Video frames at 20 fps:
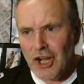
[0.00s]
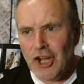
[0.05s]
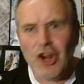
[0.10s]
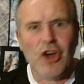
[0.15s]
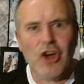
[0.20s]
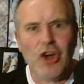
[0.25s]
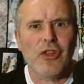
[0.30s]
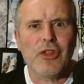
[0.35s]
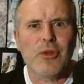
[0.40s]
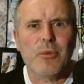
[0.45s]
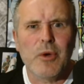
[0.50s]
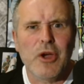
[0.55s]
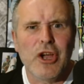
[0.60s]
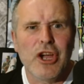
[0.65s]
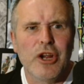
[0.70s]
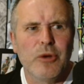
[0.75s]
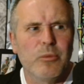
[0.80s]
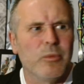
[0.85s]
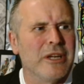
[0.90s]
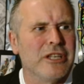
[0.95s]
it was
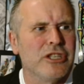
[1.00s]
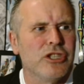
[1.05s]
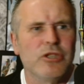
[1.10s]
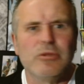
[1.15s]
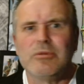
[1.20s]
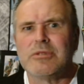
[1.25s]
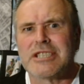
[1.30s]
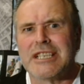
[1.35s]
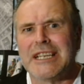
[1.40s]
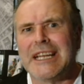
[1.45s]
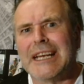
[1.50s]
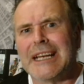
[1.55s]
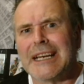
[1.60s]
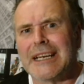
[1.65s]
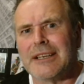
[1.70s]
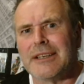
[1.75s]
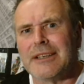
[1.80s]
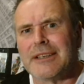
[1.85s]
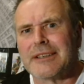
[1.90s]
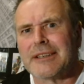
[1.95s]
the
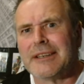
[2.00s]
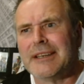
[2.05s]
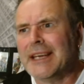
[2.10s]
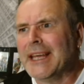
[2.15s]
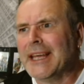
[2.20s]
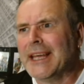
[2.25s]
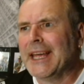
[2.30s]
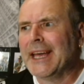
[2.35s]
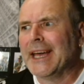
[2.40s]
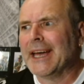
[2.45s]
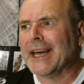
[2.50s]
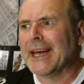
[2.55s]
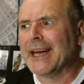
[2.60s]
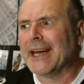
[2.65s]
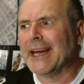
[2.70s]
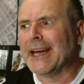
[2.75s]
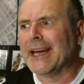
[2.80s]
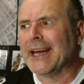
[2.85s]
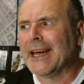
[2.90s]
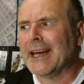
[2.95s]
first of their
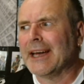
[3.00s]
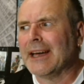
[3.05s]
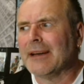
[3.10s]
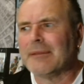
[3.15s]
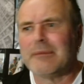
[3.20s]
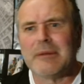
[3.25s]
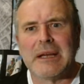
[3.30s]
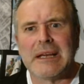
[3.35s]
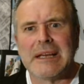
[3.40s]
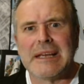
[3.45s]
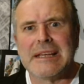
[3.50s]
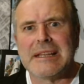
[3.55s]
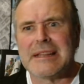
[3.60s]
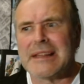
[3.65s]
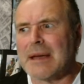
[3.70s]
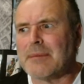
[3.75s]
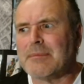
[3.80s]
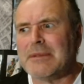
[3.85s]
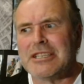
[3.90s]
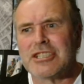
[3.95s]
space programs
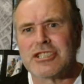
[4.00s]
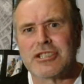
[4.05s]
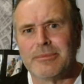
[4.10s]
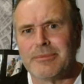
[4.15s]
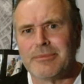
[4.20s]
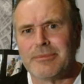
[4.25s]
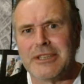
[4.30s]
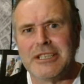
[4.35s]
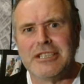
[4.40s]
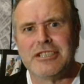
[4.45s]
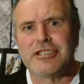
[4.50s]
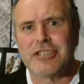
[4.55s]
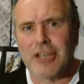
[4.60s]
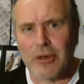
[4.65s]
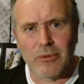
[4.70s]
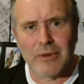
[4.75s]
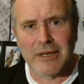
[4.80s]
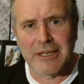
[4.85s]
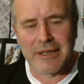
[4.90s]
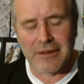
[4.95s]
was run by
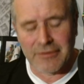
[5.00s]
NACA.